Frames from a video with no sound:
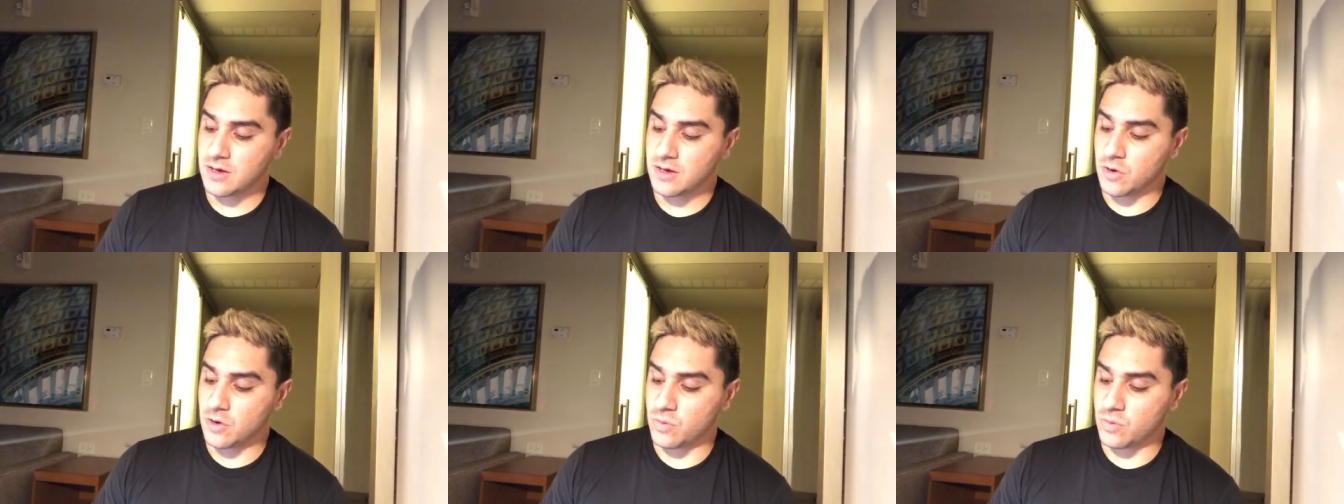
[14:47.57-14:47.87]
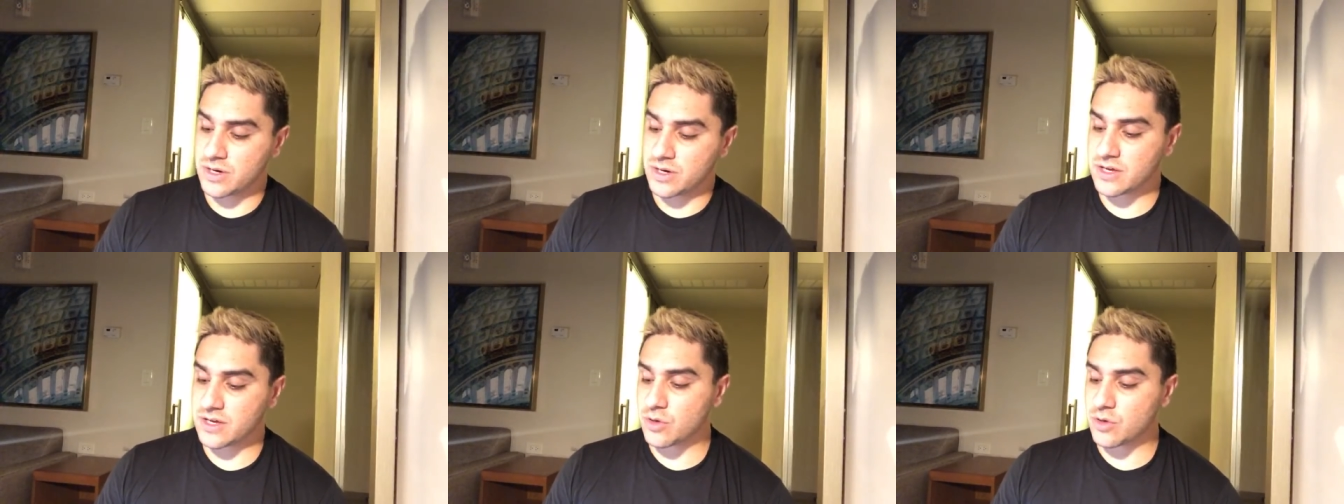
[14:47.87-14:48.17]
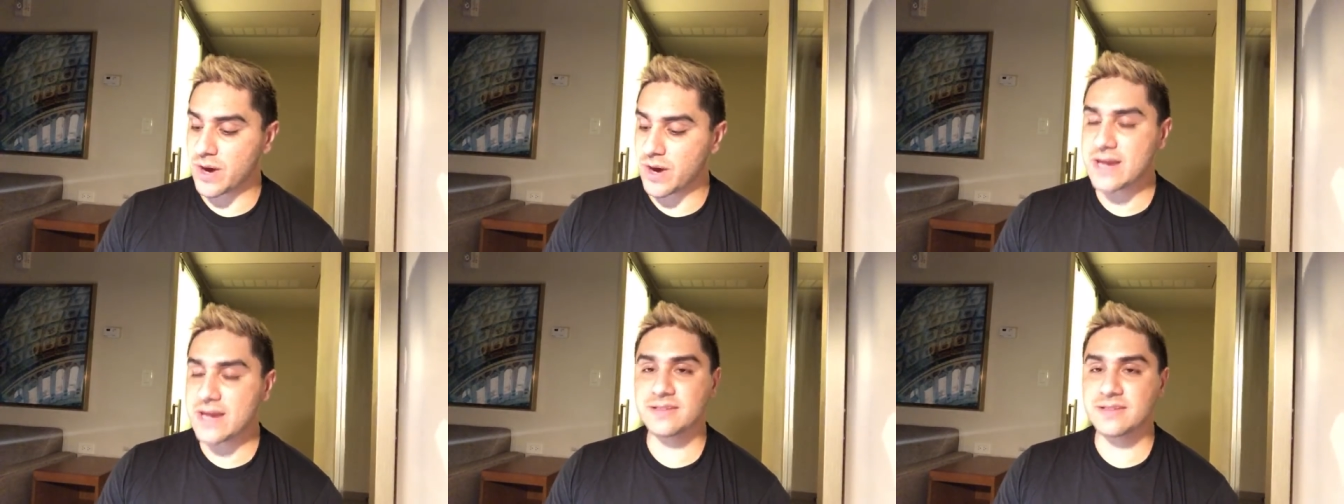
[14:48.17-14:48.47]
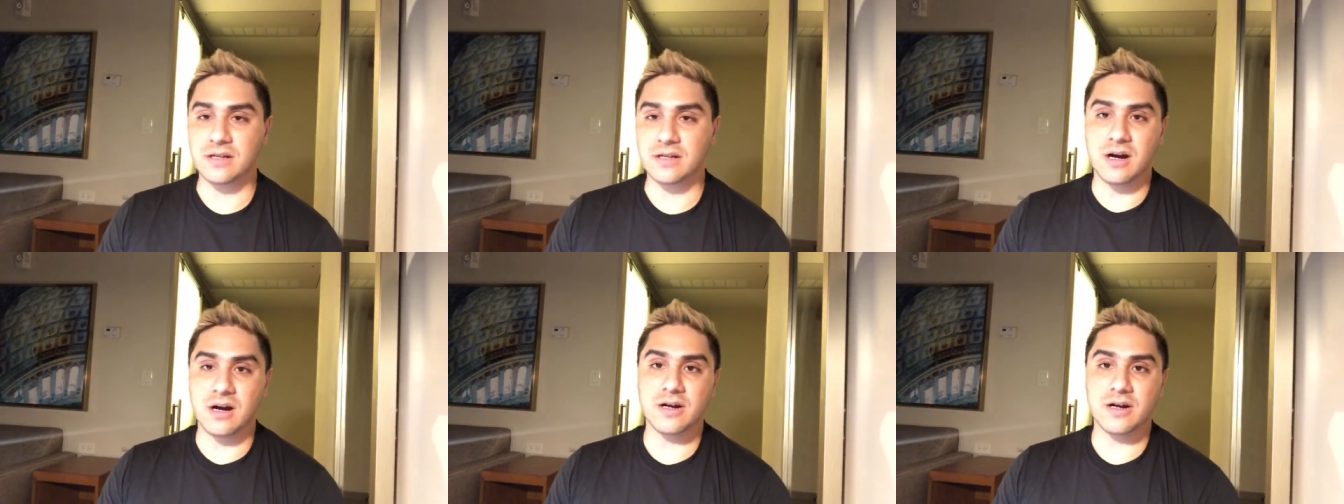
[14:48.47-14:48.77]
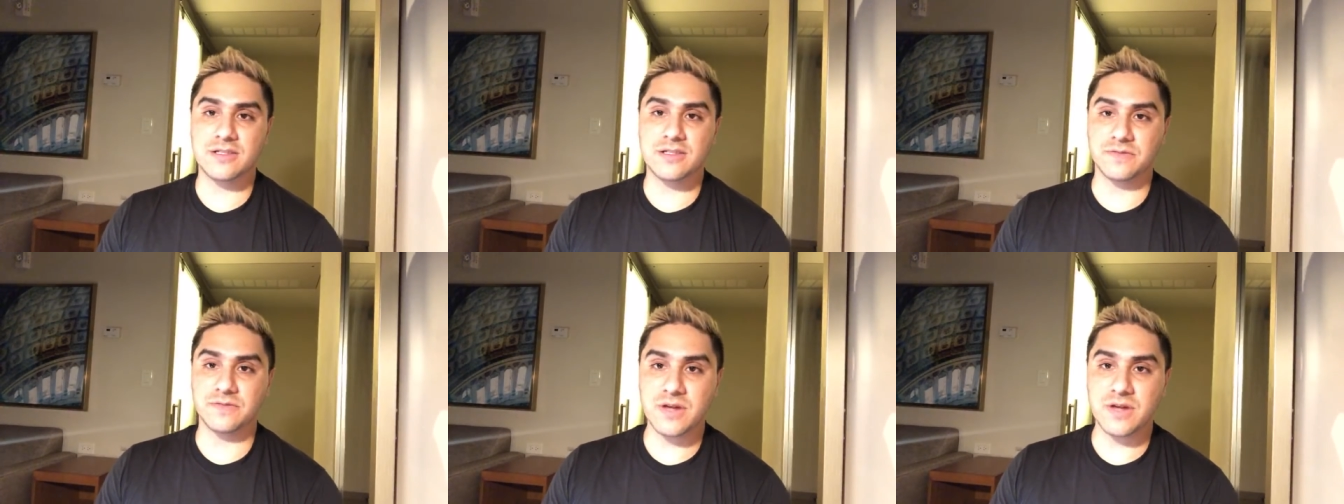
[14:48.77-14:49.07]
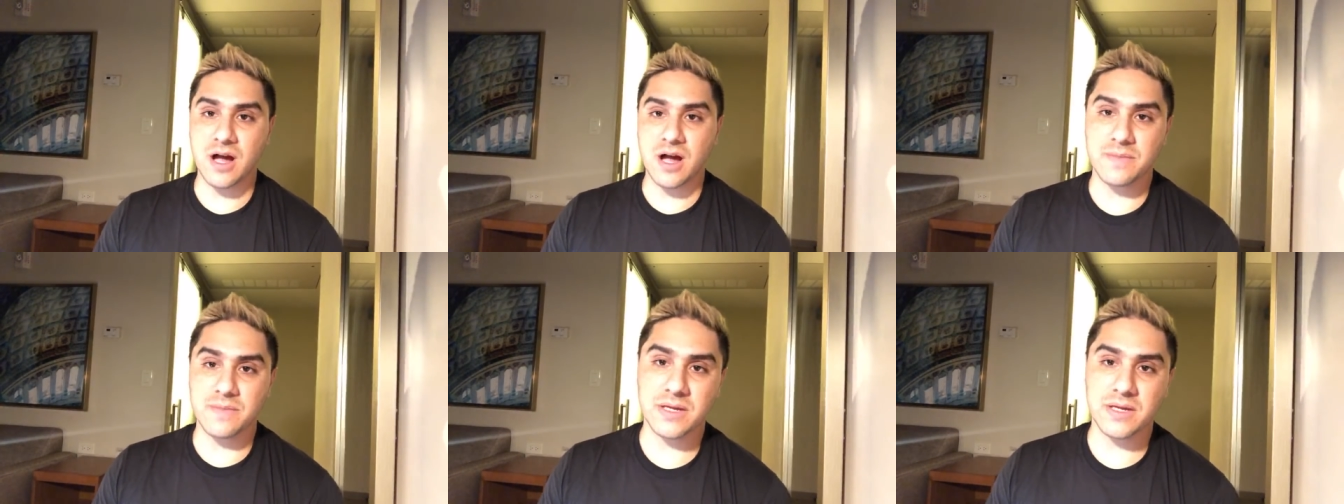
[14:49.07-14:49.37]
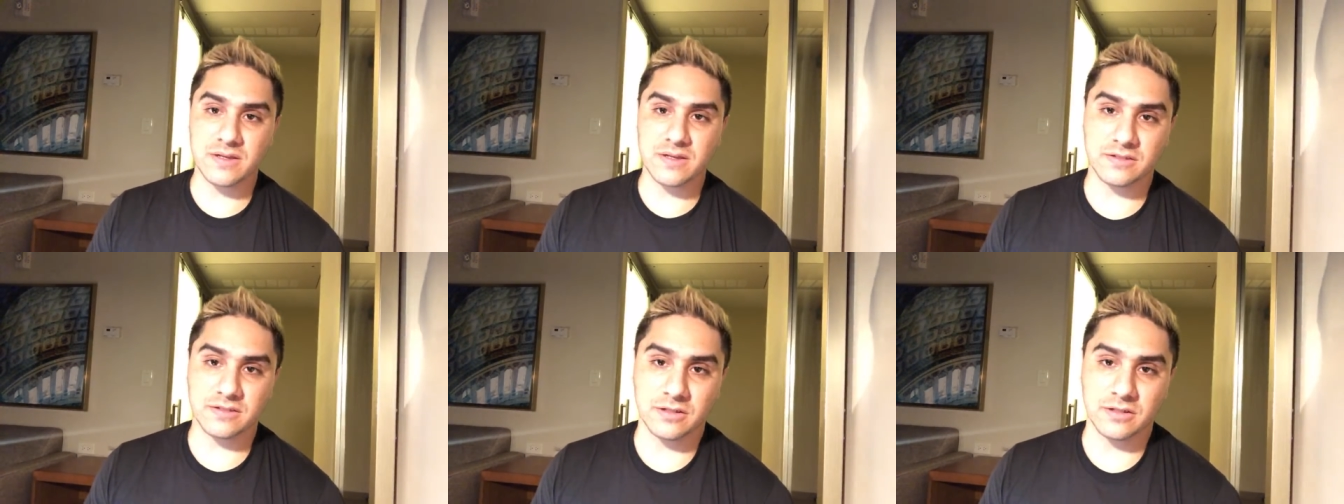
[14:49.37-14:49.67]
one of the greatest arts of
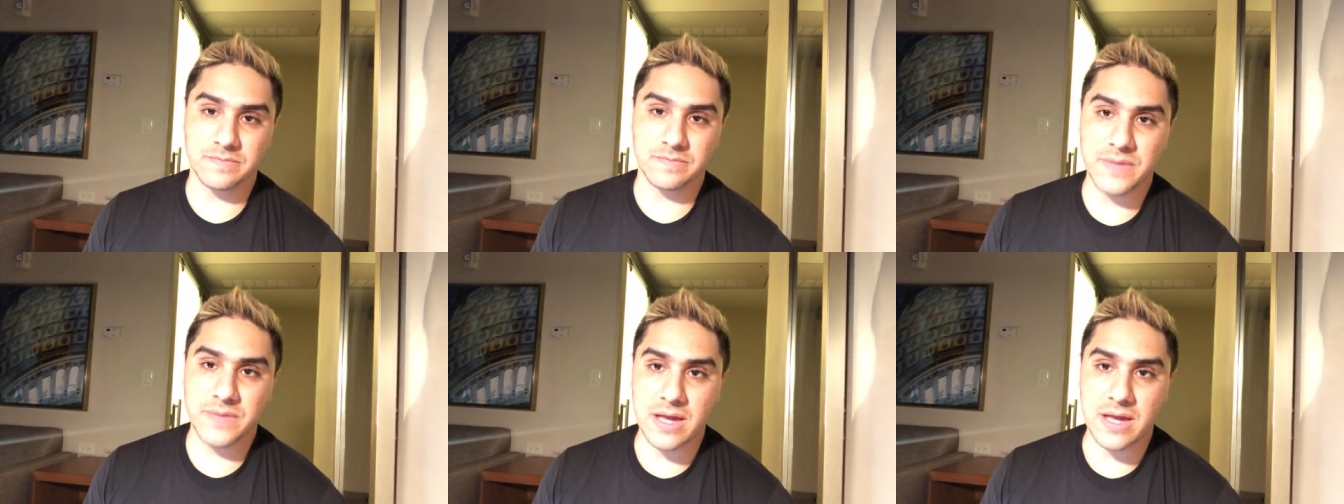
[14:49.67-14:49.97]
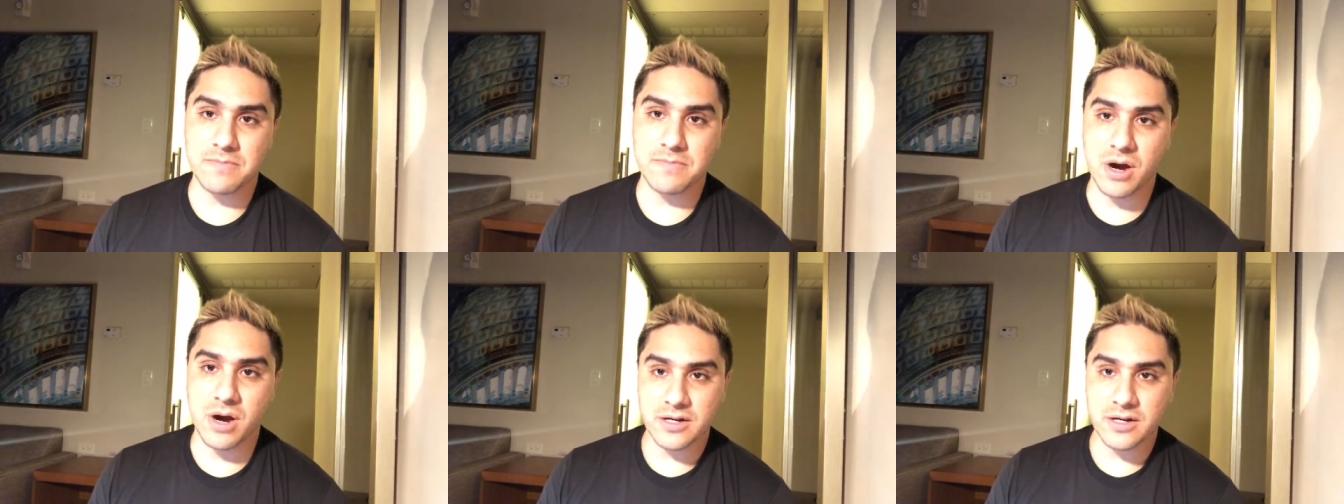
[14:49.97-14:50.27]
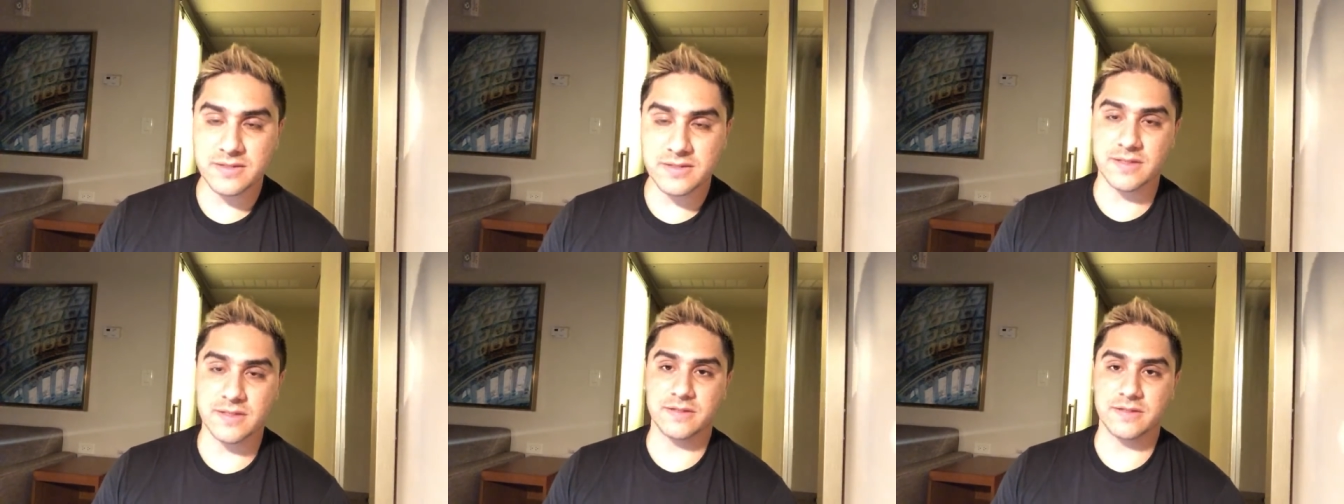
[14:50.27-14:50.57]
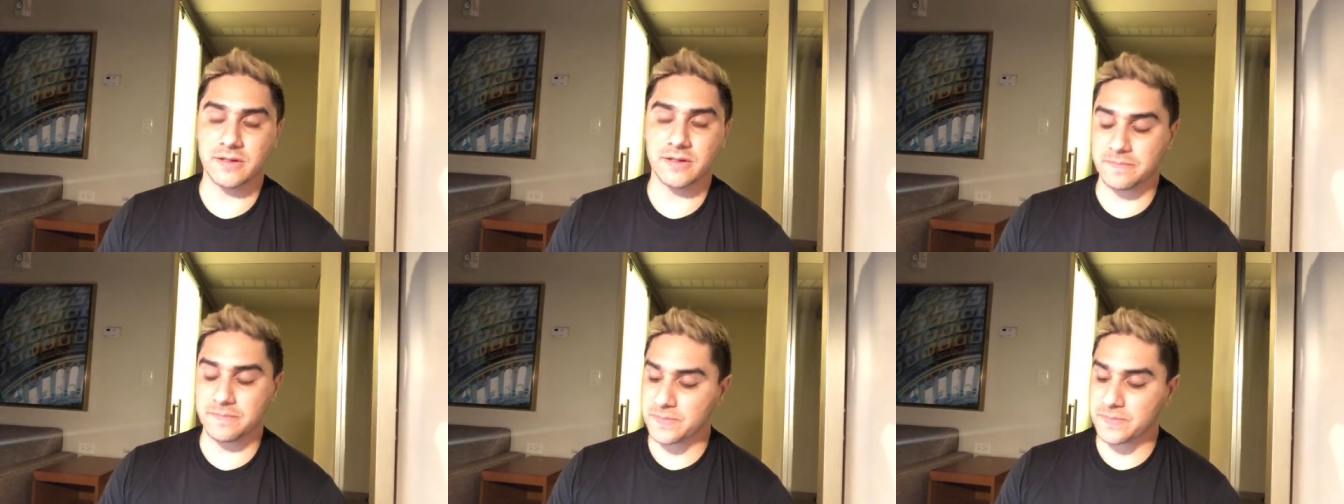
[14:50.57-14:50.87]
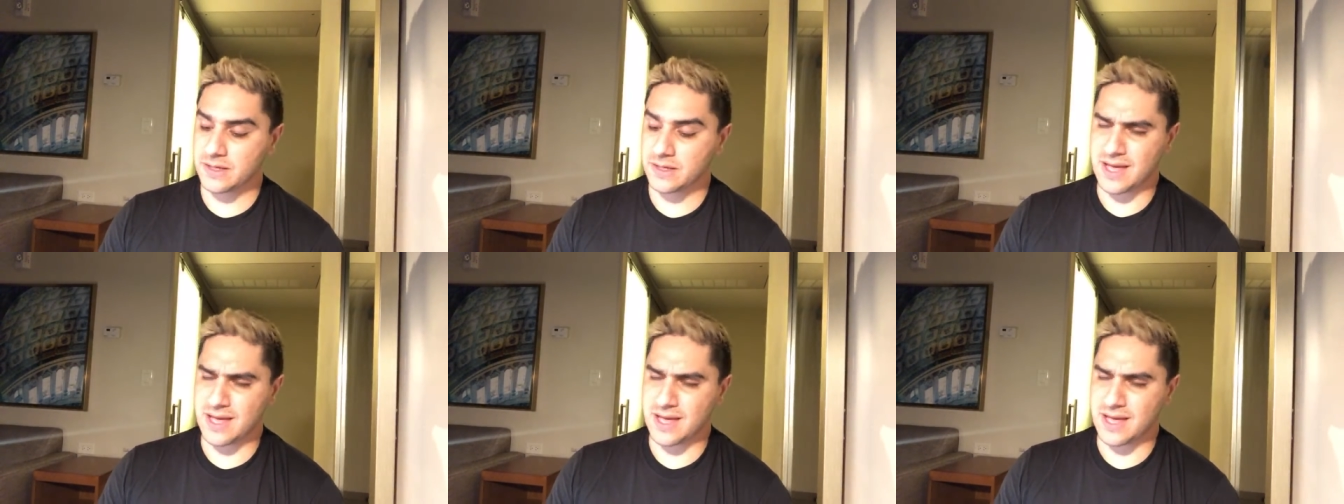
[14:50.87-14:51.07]
communism and Marxism,